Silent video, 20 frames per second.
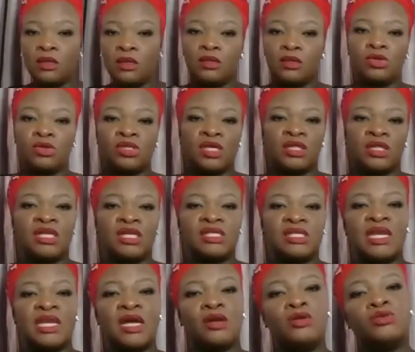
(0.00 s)
those are things
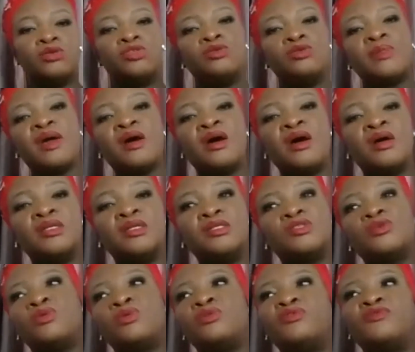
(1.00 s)
that are close to my heart.
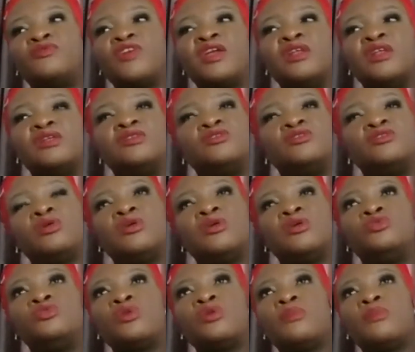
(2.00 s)
So if I not
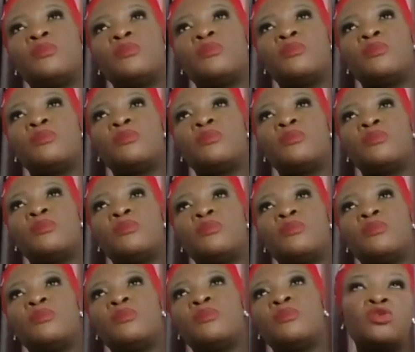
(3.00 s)
talking to abused women,
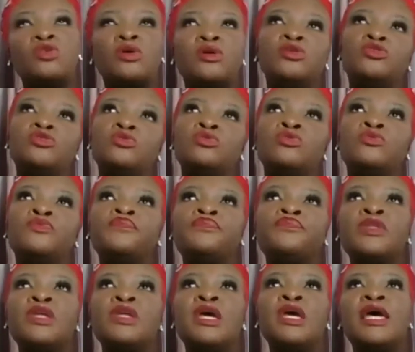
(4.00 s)
it's talking to
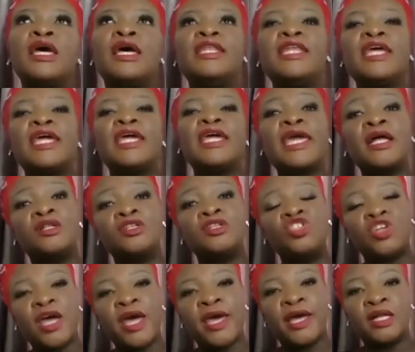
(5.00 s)
the girl
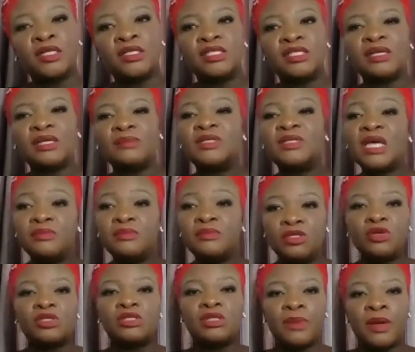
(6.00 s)
child. Sometimes it
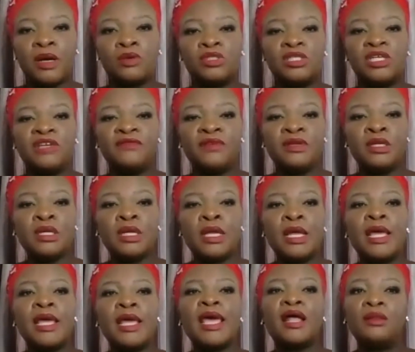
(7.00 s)
talks about even
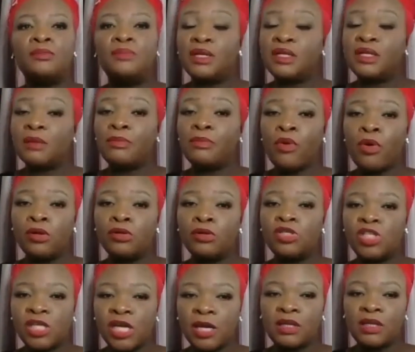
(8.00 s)
helping the boy
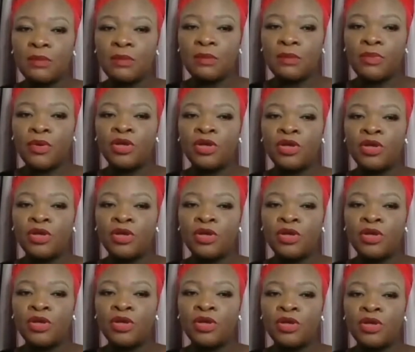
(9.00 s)

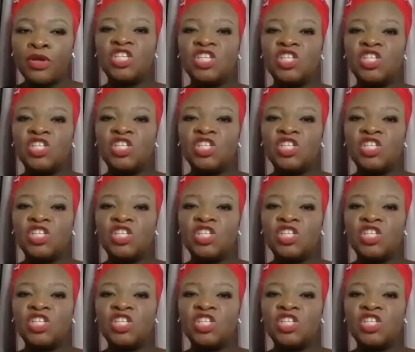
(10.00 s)
child catch up